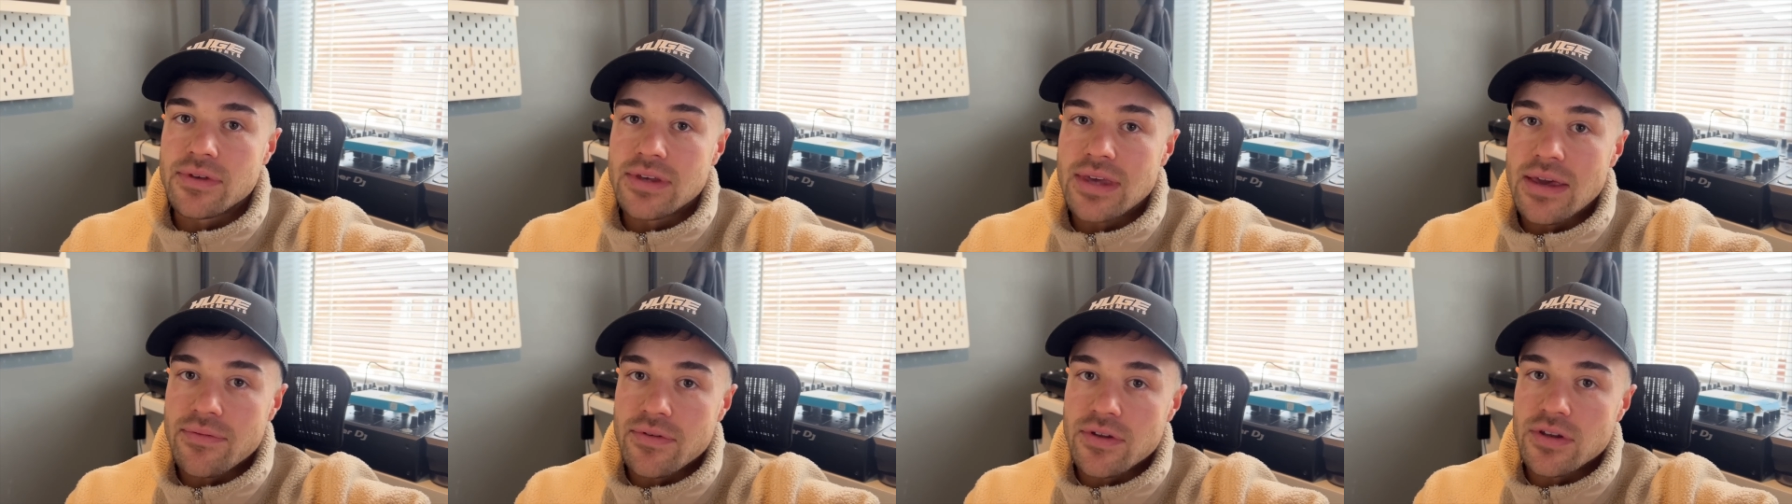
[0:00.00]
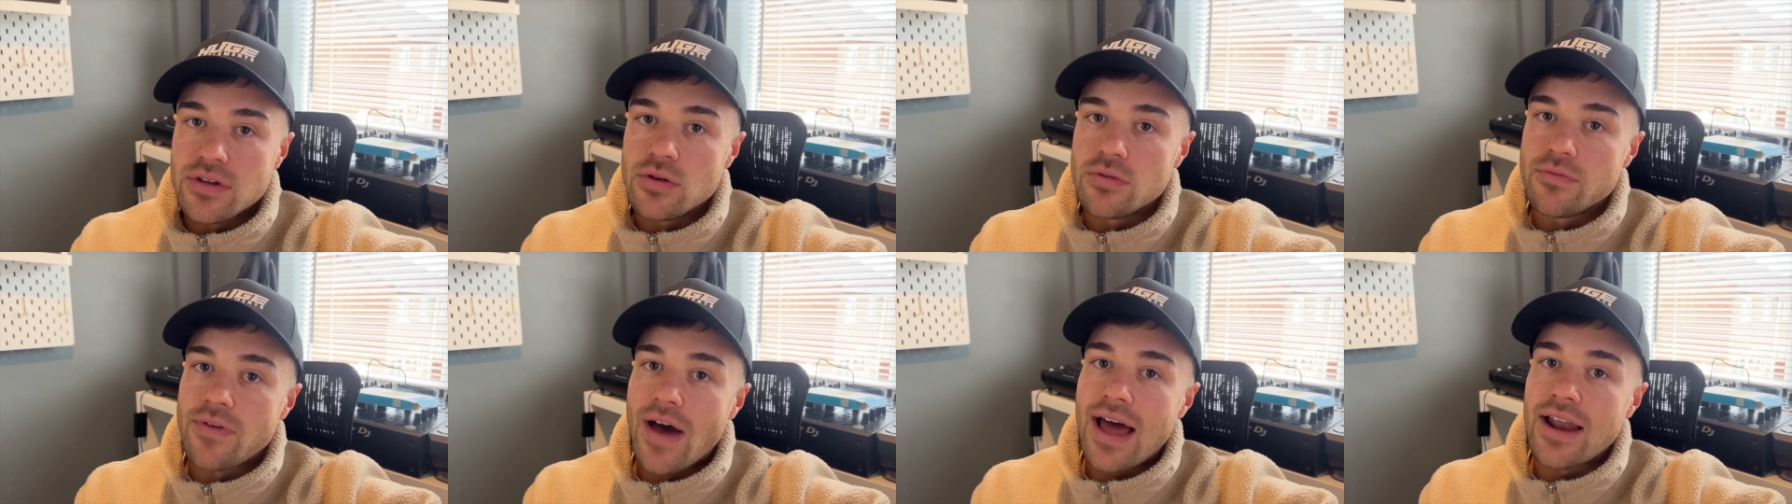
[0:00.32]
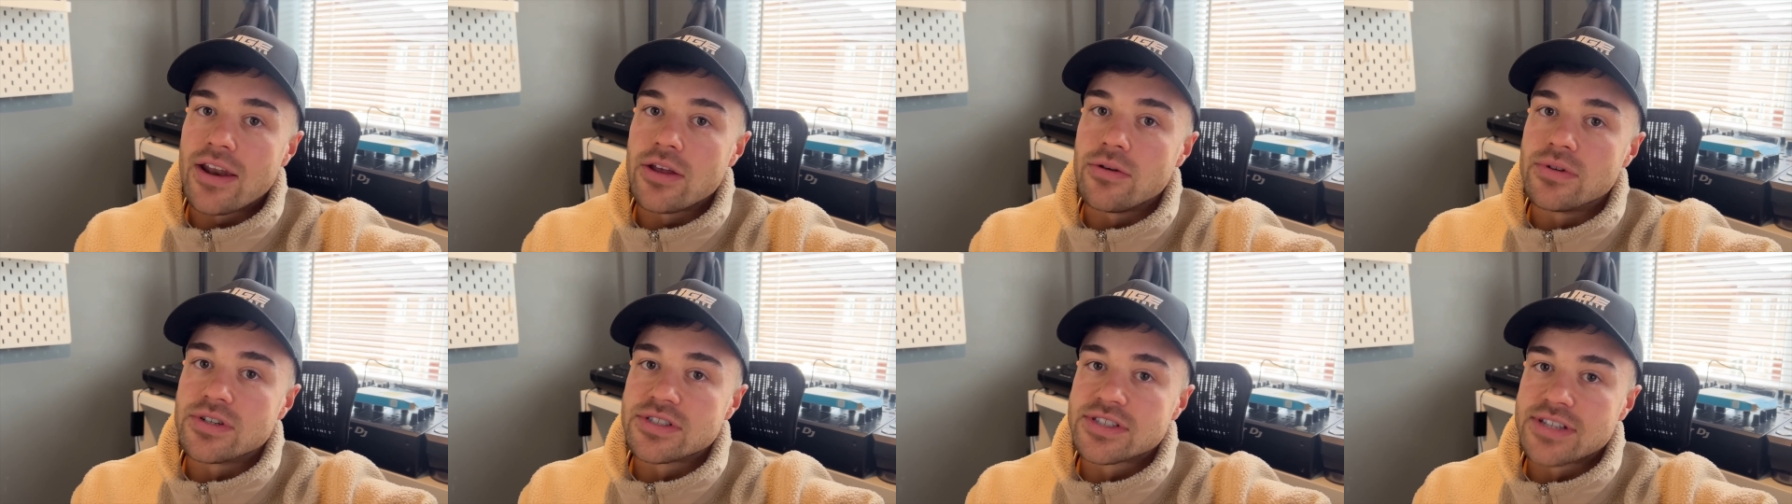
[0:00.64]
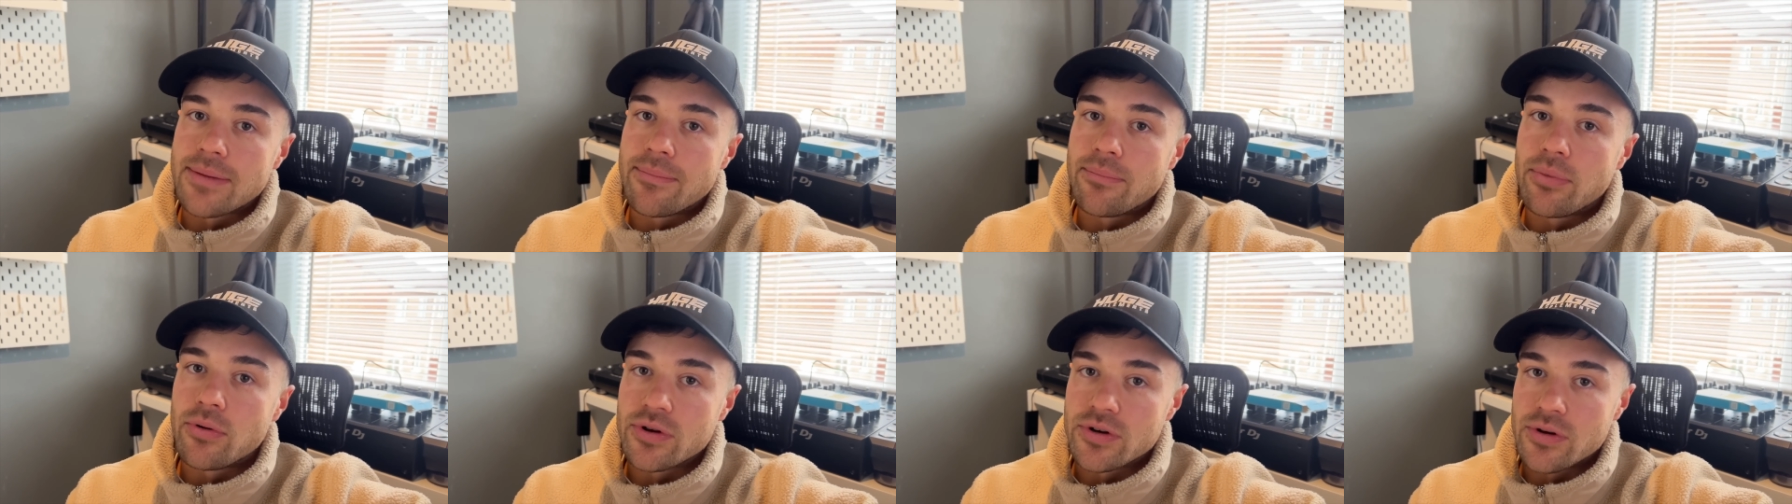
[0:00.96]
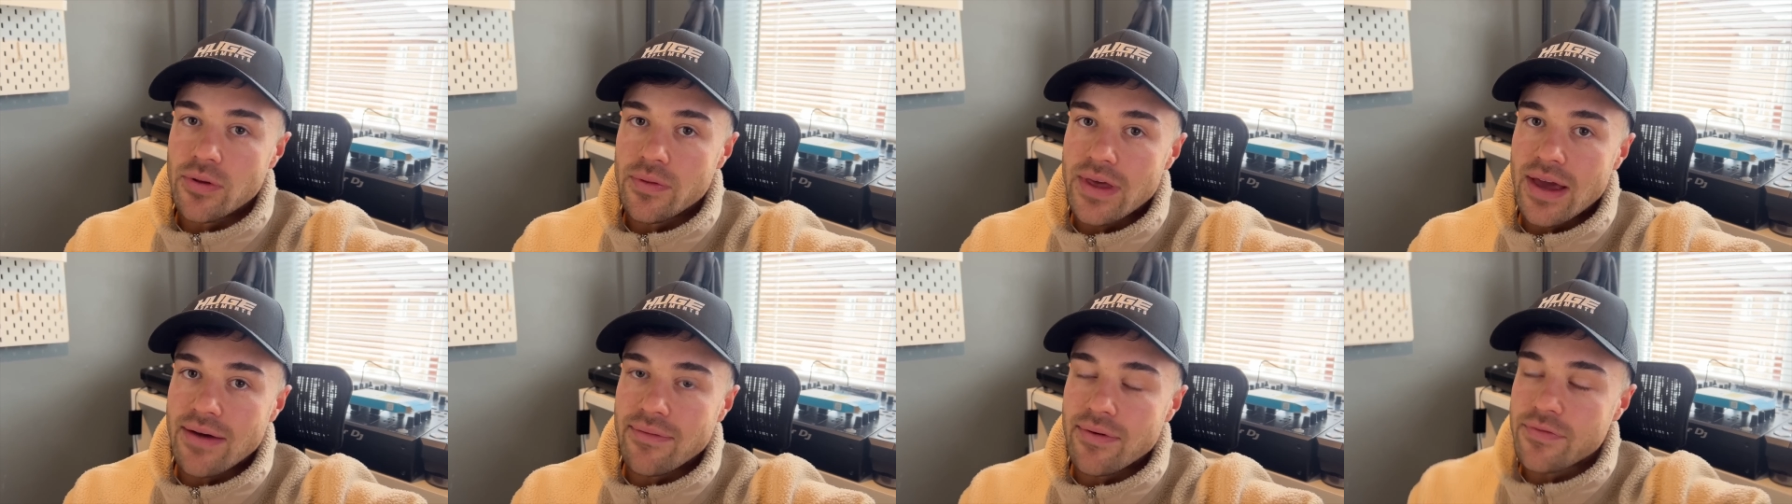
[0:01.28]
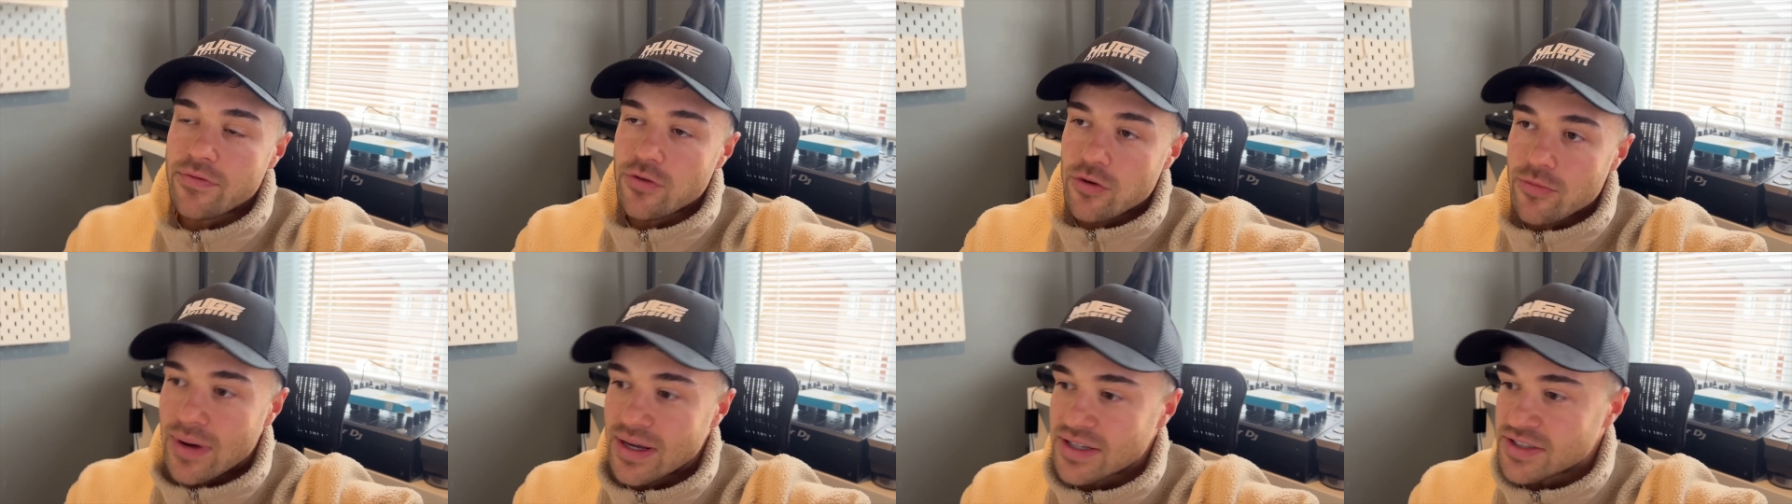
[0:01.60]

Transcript: given you value at some point or the other through my